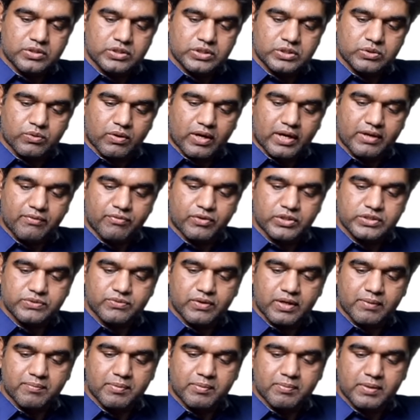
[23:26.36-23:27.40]
So high
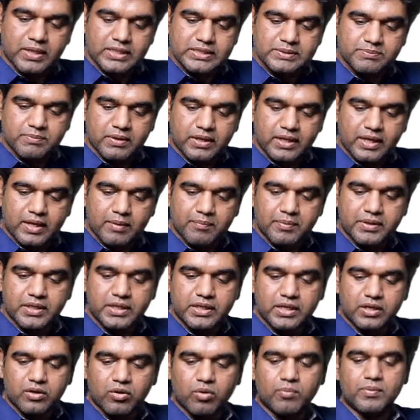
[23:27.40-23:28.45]
phospholipid plasma,
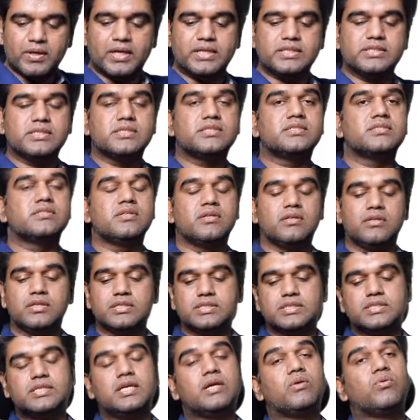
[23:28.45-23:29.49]
APTT normalizes.
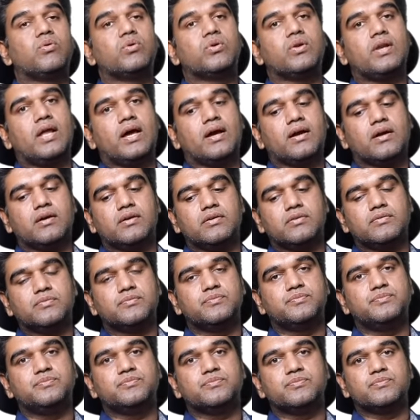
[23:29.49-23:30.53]
This is equal to lac.
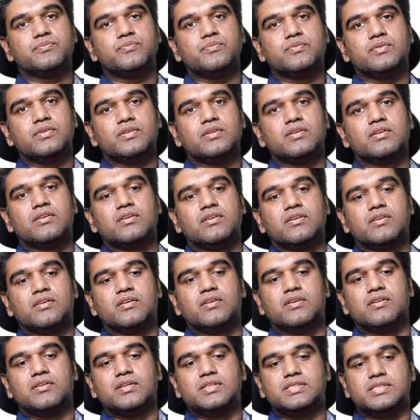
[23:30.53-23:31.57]

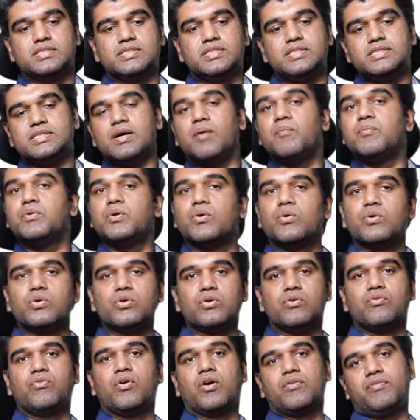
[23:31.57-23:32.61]
This is the sum
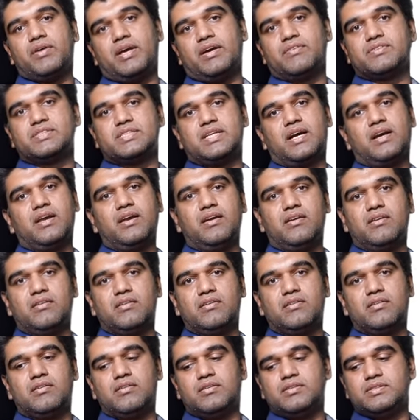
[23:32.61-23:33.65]
total of what we have studied.
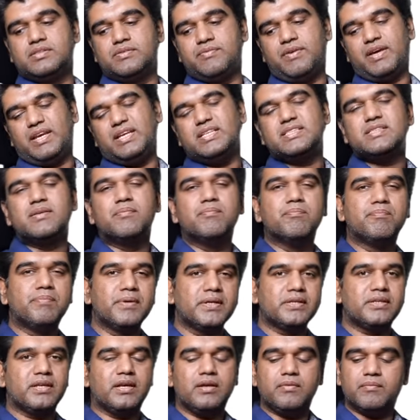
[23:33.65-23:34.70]
The very
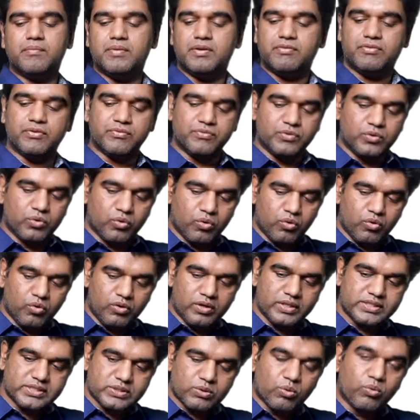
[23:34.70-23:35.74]
simple thing, but if you
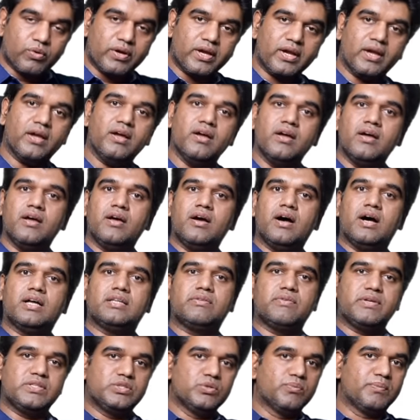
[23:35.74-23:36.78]
know it's okay,
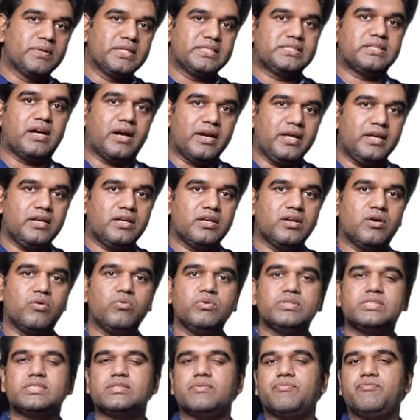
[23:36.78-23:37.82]
otherwise you please study.
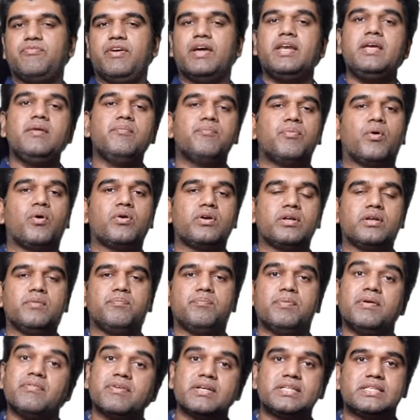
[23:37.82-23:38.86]
Now it's very
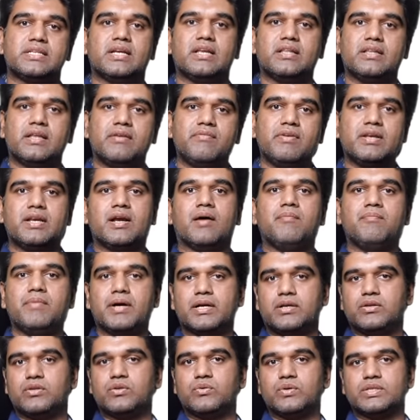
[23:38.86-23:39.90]
important, pivotal, and then we'll come
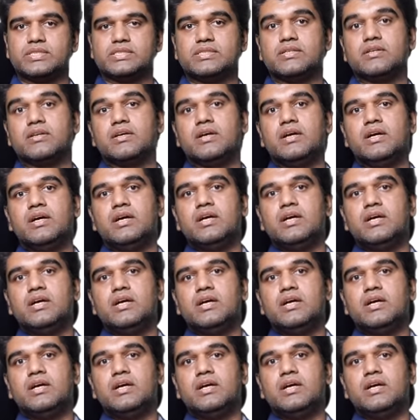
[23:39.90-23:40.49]
back to the question.